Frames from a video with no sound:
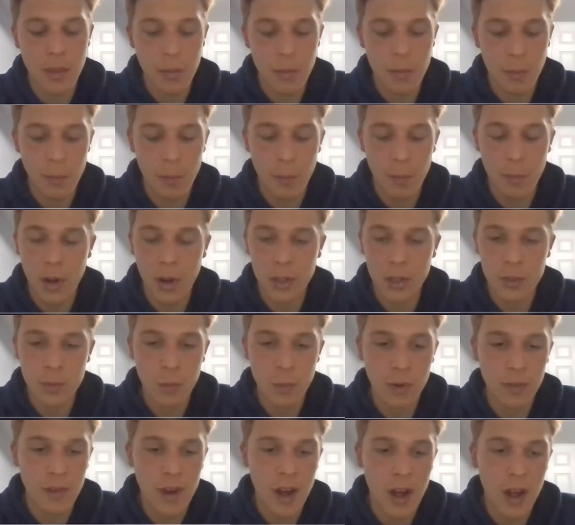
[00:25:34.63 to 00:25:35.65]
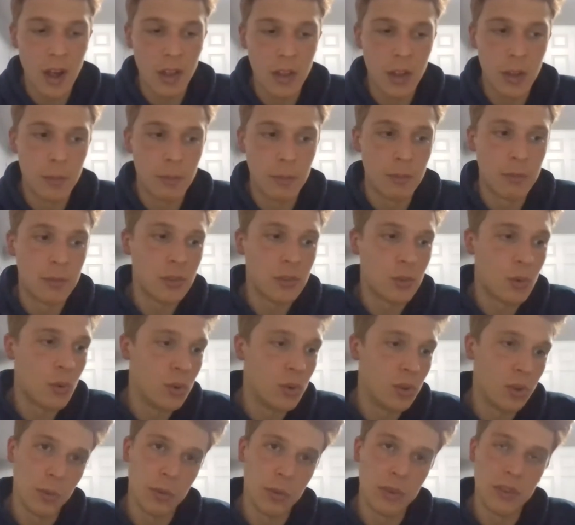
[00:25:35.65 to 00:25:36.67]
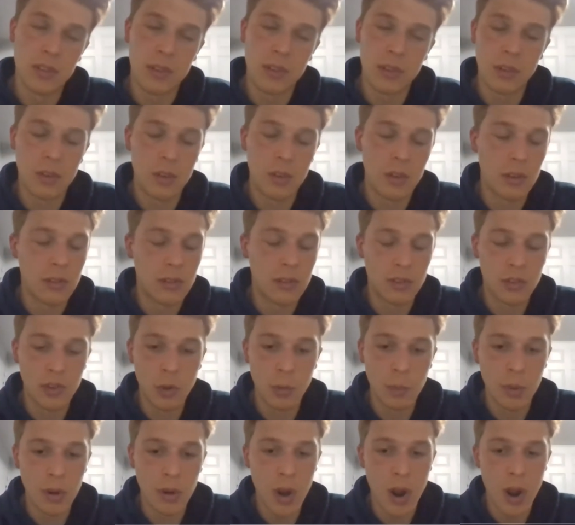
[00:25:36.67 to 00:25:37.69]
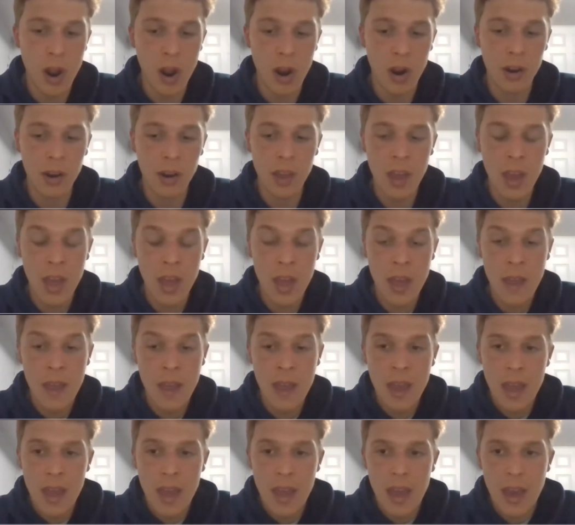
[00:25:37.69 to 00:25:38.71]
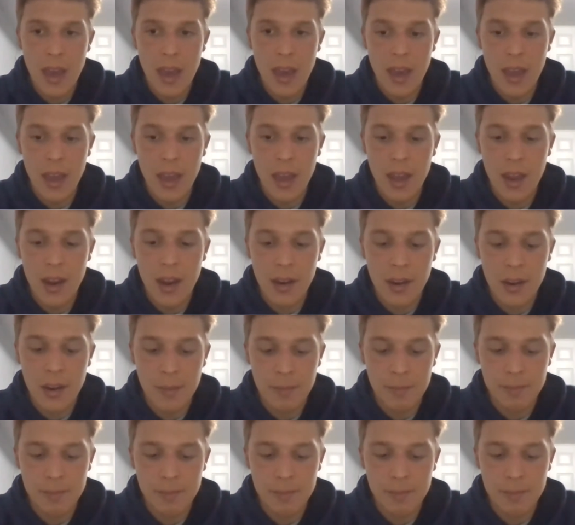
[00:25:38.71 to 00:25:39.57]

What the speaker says: much more volume. School was super hard, and